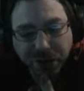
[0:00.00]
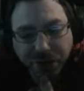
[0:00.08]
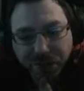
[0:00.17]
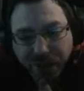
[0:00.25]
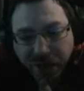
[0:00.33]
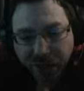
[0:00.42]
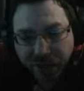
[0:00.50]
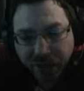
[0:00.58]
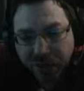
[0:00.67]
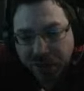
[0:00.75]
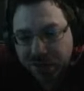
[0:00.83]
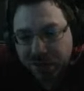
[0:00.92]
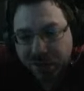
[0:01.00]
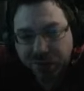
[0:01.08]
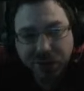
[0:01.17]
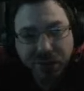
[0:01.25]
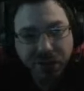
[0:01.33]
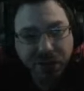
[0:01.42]
thanking us and
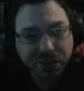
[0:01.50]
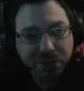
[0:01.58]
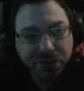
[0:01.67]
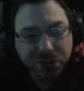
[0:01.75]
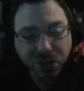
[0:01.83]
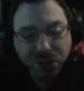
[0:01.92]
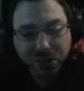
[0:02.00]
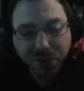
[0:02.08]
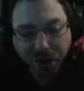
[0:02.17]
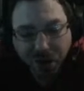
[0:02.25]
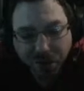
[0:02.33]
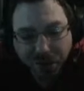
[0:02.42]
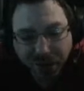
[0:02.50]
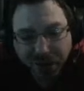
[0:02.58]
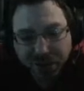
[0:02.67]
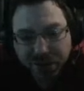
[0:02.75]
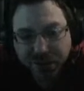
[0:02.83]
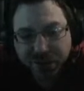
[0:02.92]
everything, and so is the mom, I guess.